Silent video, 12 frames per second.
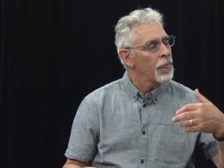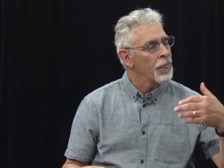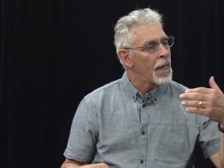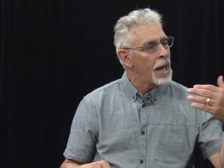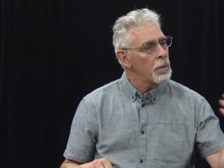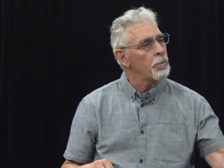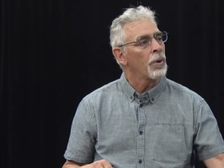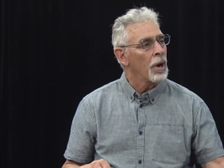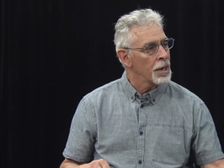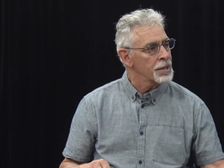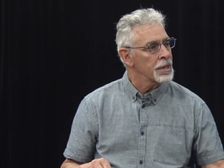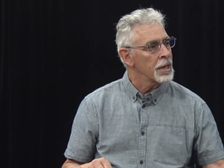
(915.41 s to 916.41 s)
That
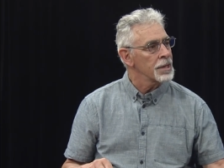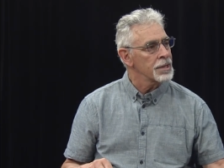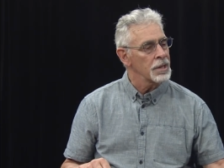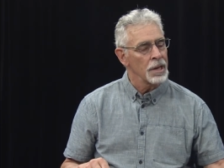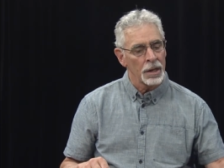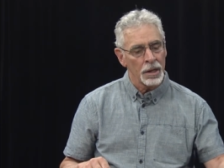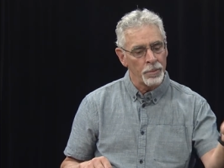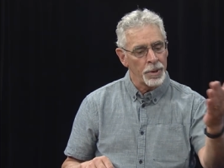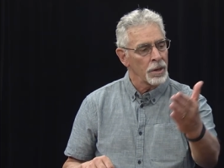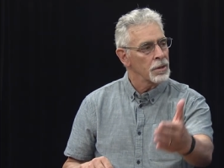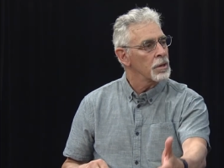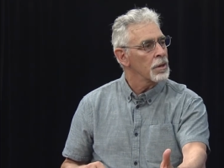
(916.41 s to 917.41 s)
process
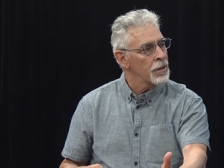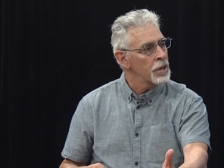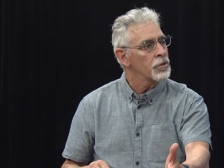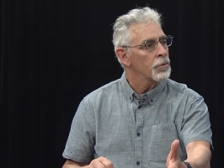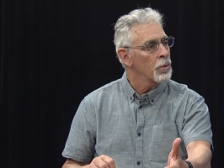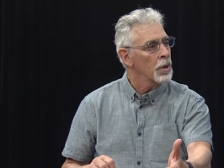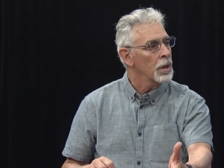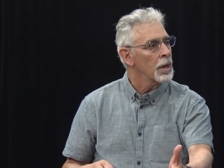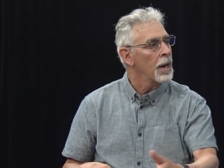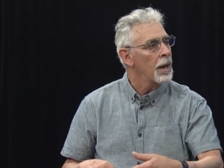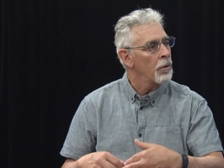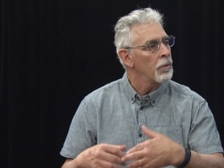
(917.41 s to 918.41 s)
compared to this one,
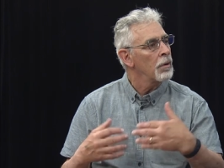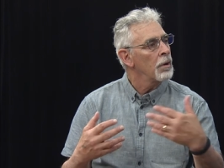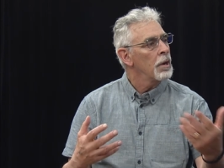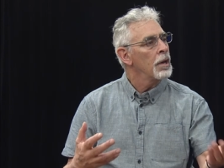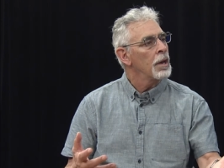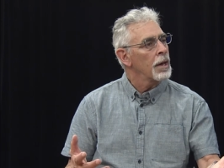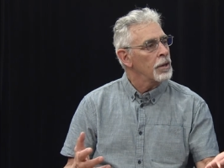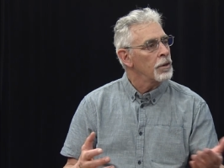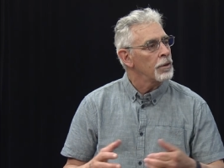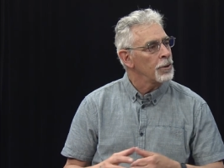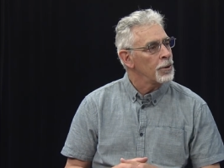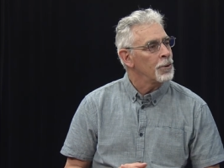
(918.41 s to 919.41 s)
how? Mm -hmm you,
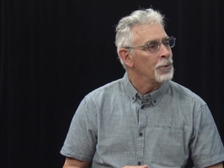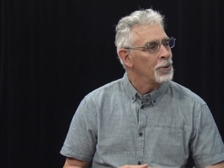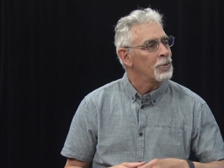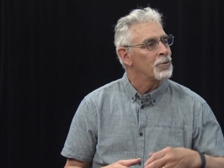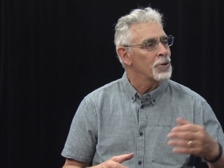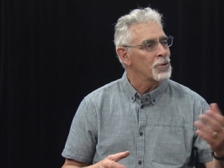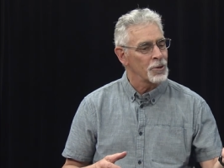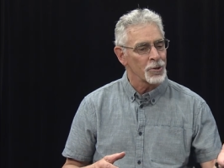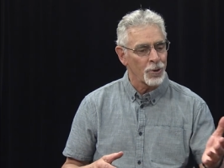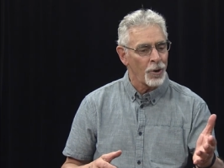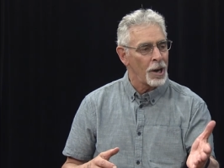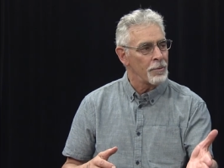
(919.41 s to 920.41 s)
you you've just
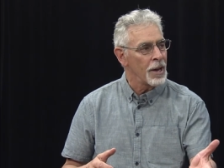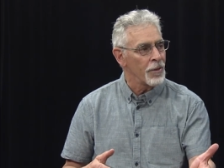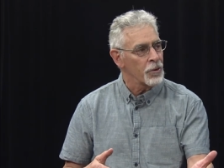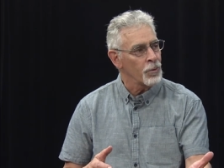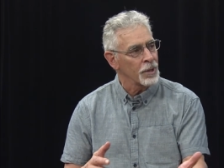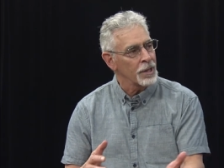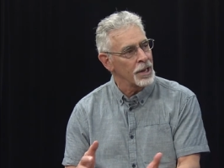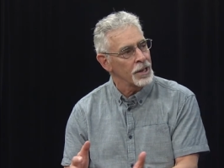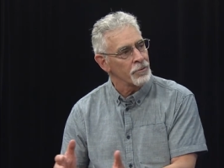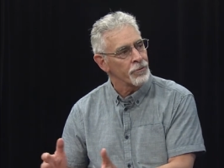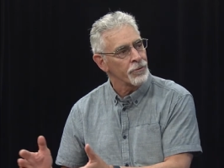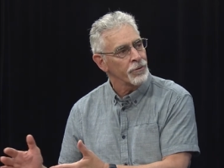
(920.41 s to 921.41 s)
described how this one kind
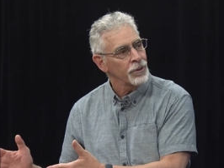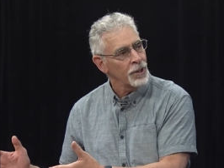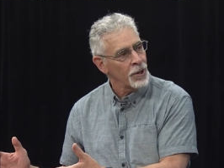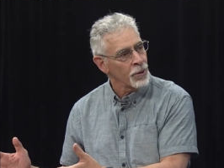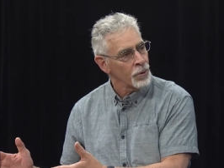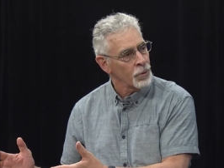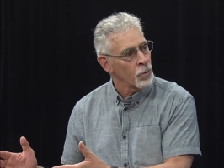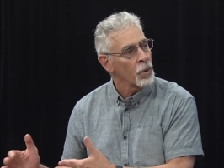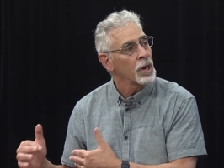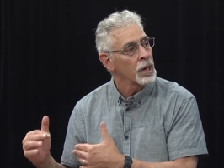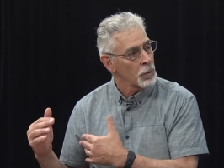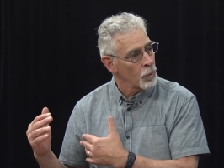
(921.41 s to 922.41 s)
of flowed
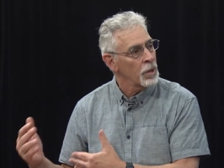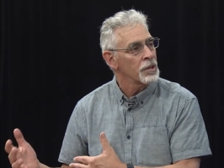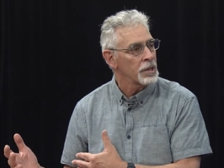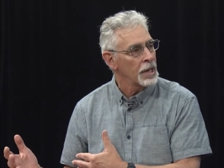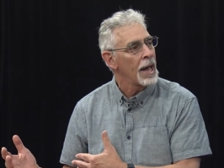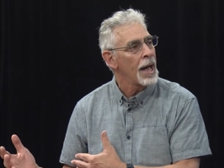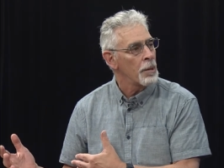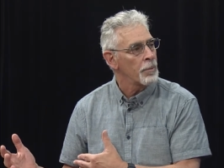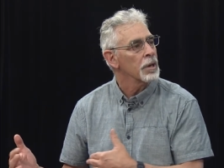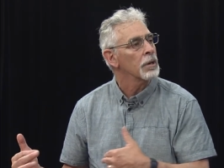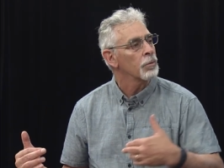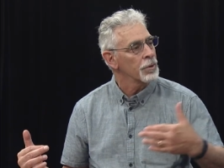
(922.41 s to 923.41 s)
when it right. once it
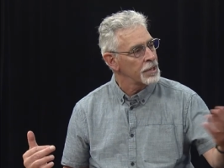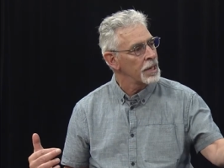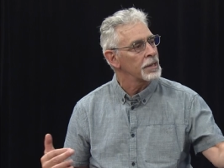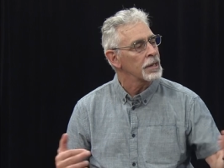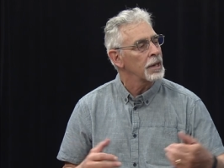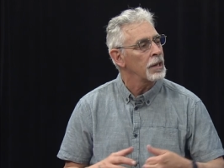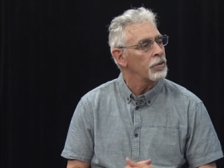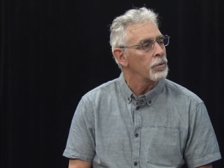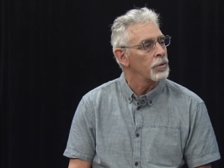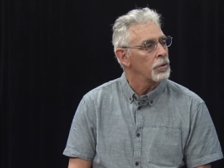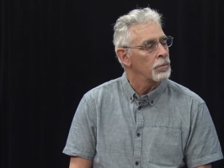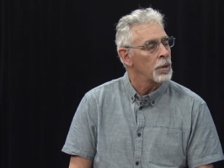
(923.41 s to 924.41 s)
happened. Yeah. Was that the case
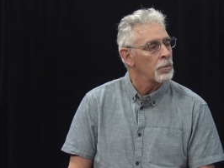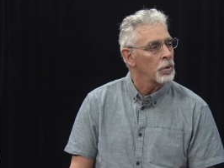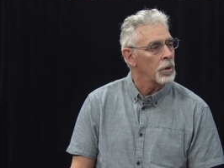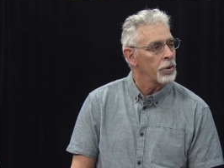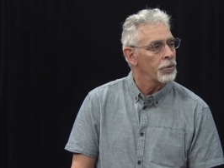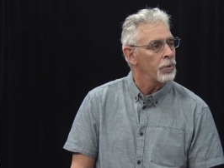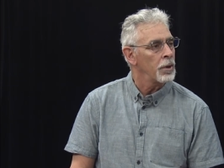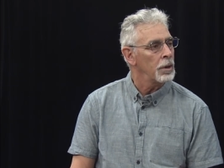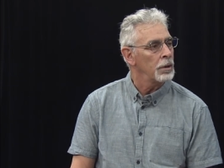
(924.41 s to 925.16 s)
with your memoir as well?